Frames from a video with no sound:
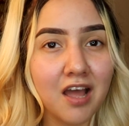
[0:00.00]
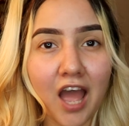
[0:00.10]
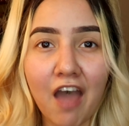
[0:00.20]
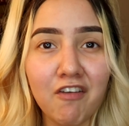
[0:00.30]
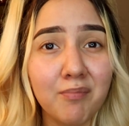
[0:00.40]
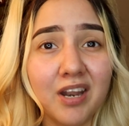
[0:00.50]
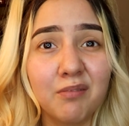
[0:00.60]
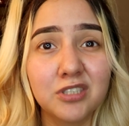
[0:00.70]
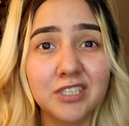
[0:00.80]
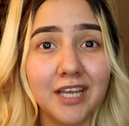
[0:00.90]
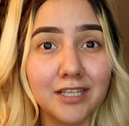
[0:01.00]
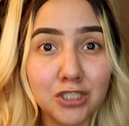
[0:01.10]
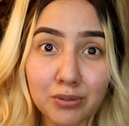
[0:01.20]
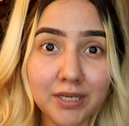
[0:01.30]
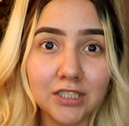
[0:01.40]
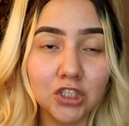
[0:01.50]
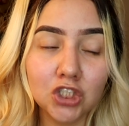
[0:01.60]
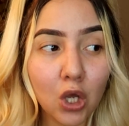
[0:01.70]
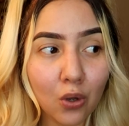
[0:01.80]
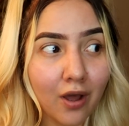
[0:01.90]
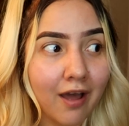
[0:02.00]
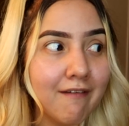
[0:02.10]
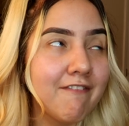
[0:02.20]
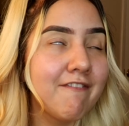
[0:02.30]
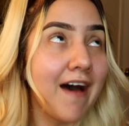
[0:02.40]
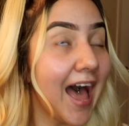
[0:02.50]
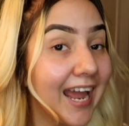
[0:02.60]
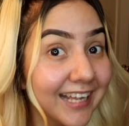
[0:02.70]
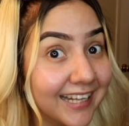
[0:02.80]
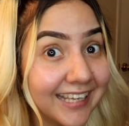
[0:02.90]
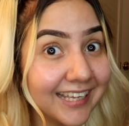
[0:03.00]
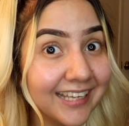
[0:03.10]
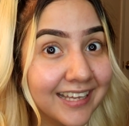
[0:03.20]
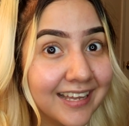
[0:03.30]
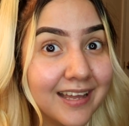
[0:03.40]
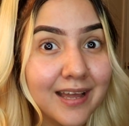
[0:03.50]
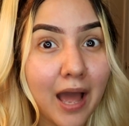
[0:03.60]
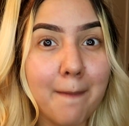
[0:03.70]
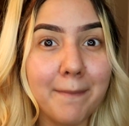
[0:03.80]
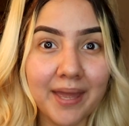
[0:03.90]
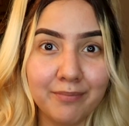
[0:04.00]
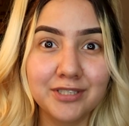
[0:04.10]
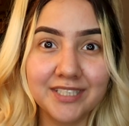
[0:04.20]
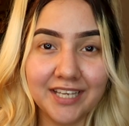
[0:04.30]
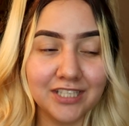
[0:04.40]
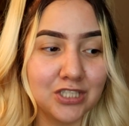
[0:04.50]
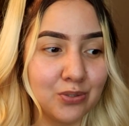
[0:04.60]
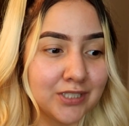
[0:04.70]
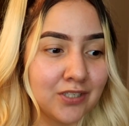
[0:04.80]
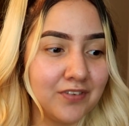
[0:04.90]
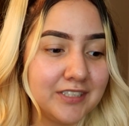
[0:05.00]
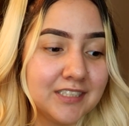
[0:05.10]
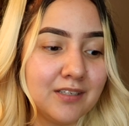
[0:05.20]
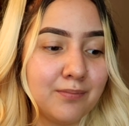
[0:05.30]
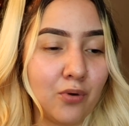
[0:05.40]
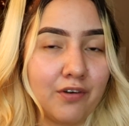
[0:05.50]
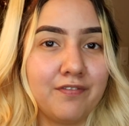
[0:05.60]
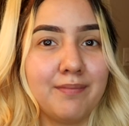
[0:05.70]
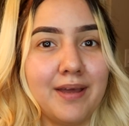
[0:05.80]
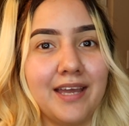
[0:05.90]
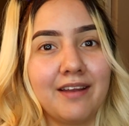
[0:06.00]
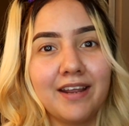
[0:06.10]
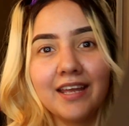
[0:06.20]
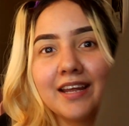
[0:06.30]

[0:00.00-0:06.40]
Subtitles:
I haven't been able to get to it. So finally I'm able to get to it. So this is the Morphe bag right